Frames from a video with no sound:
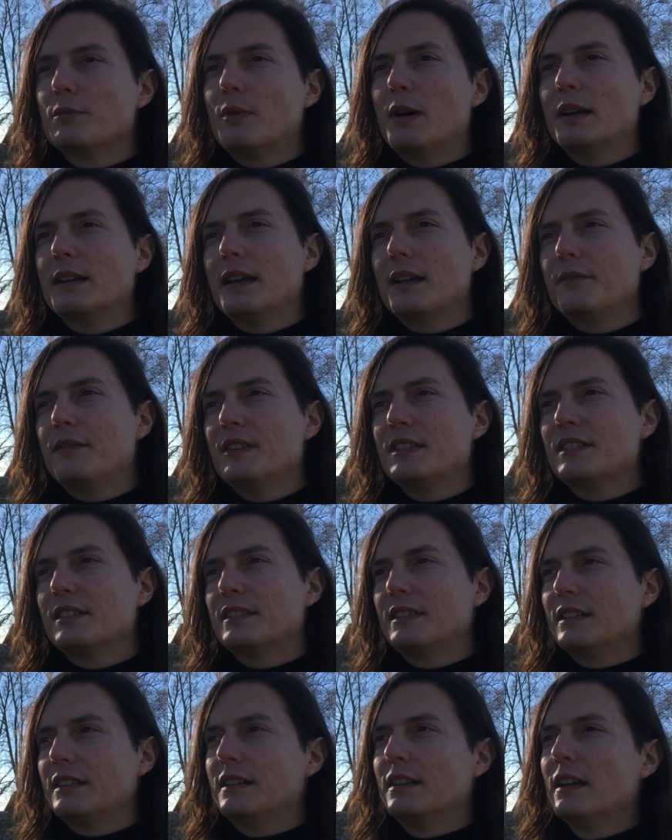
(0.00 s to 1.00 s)
the one I
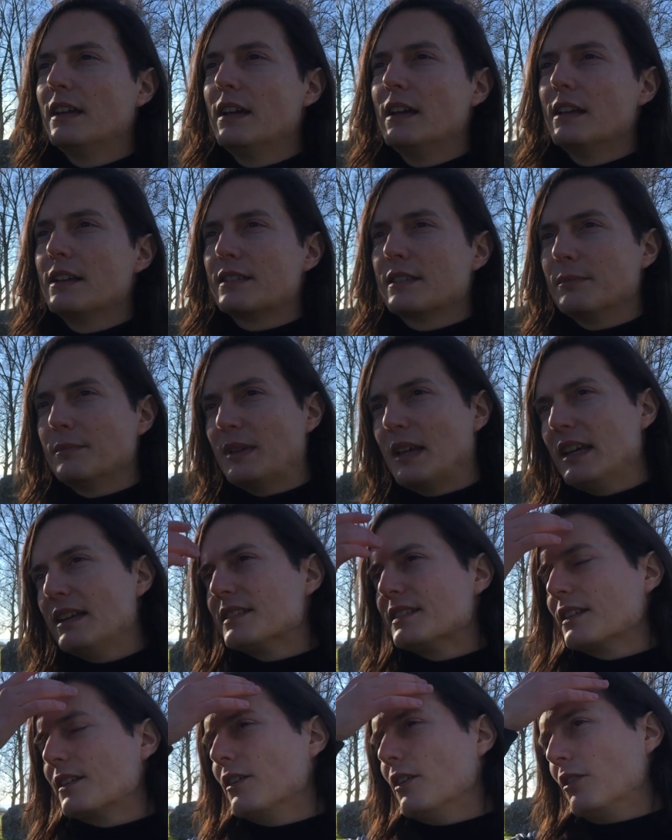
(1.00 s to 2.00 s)
visited some
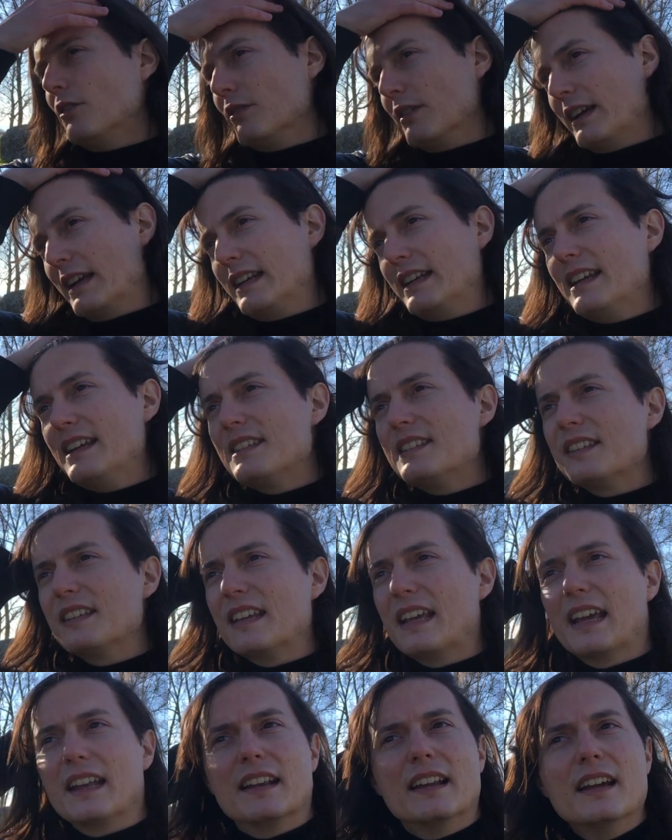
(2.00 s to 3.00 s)
days ago in
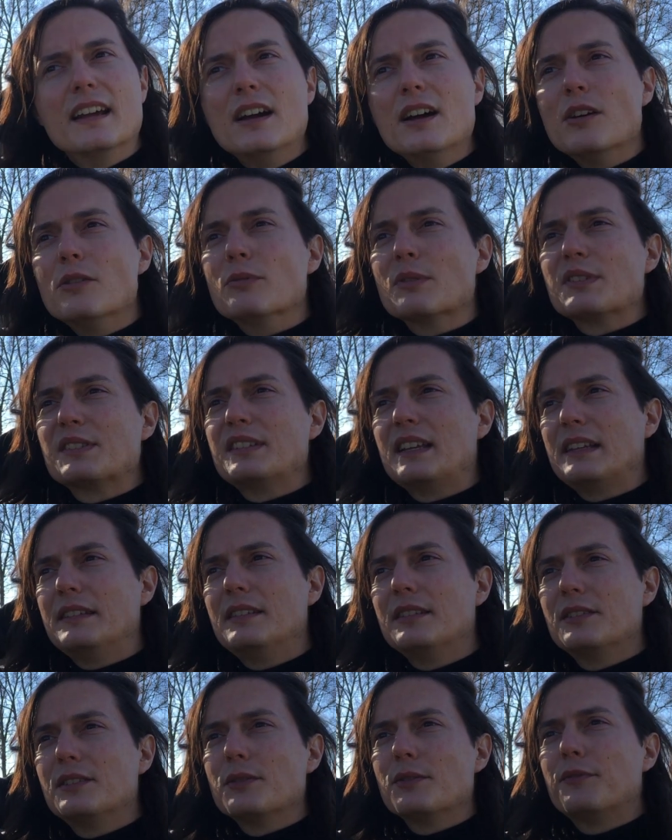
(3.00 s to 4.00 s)
Hisingen was
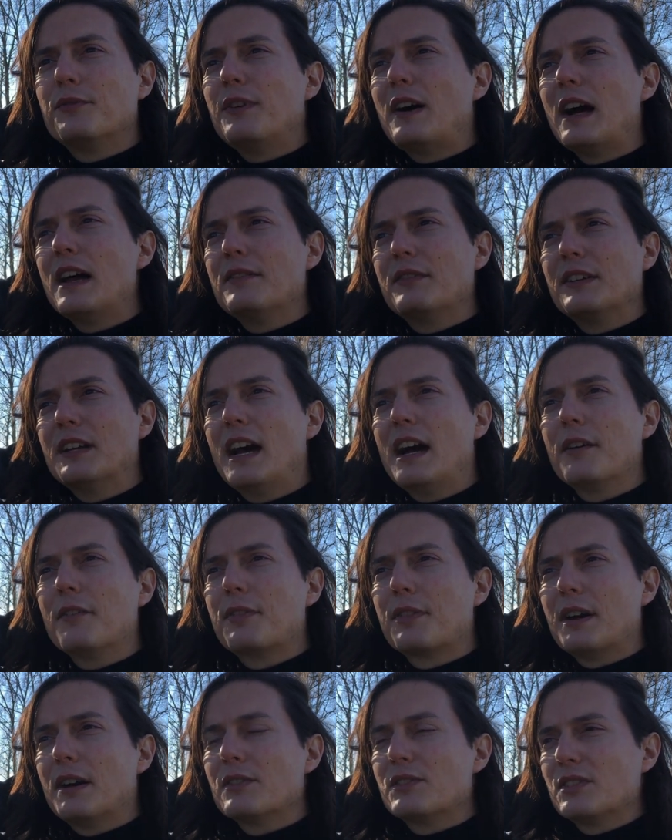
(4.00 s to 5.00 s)
dated to five and a
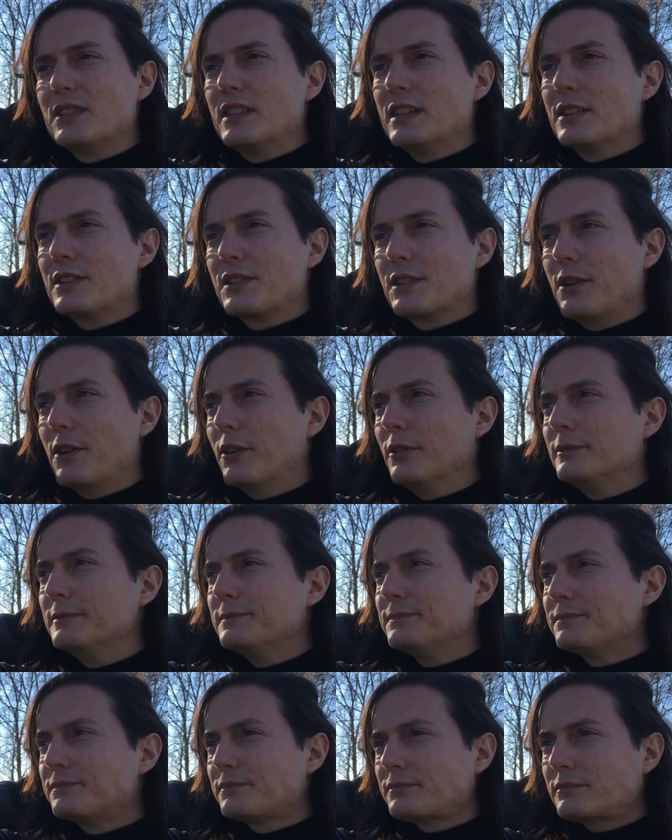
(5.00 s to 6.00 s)
half thousand years ago.
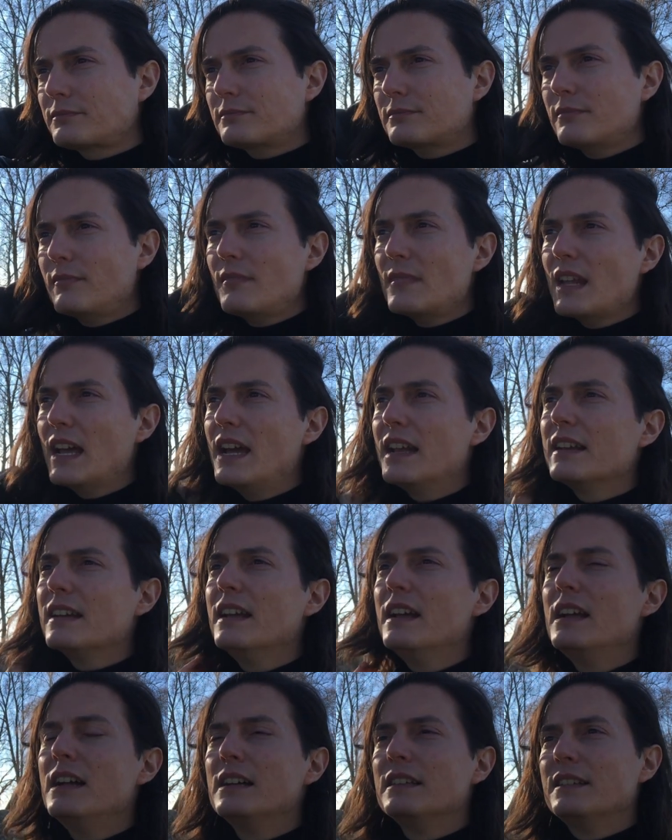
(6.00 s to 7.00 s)
And
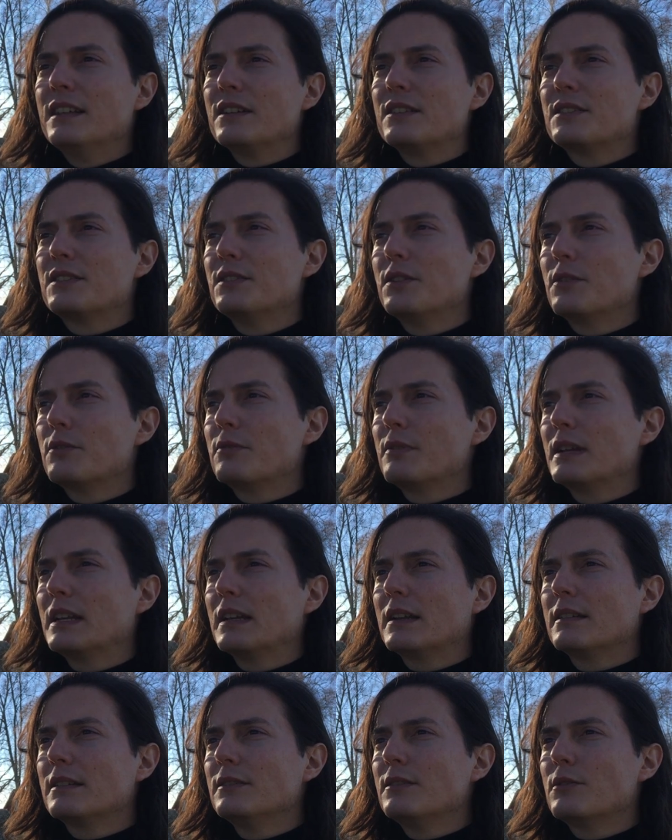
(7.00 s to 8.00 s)
there's no
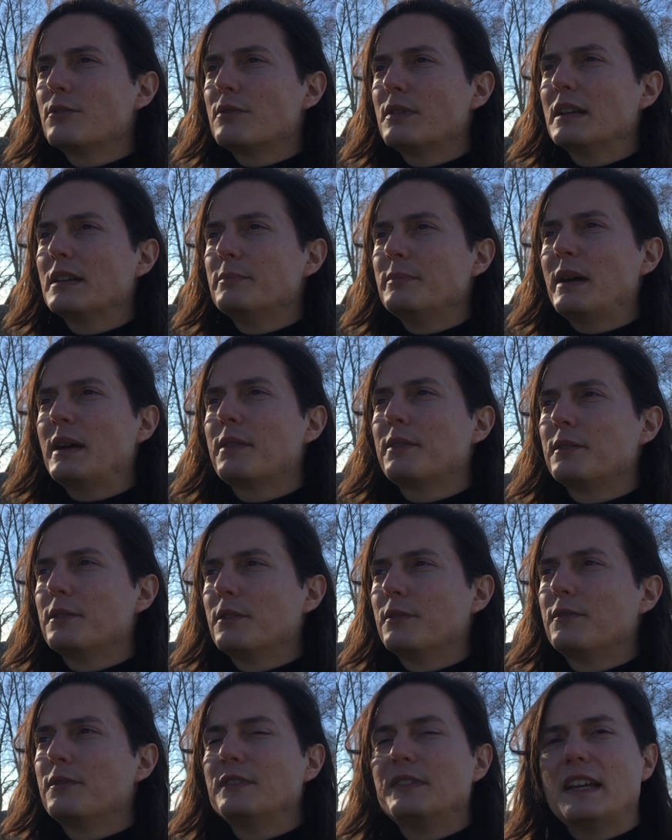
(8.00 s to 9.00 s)
real, no real method
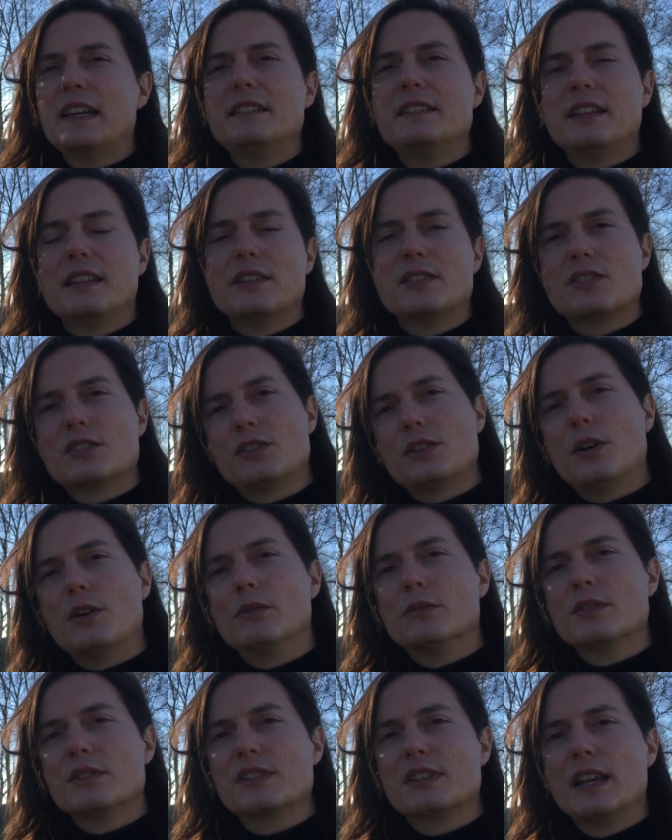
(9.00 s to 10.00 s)
of dating
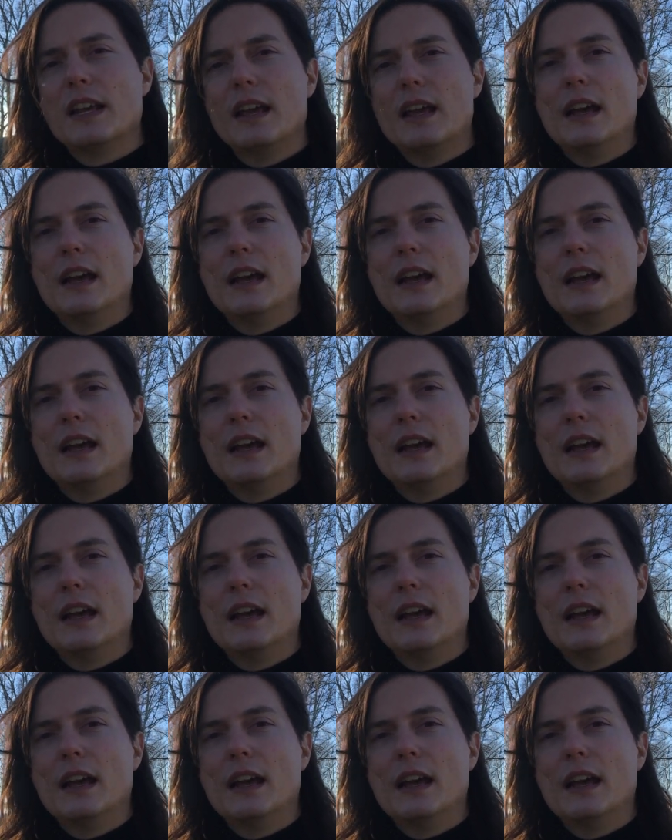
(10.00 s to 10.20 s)
stones.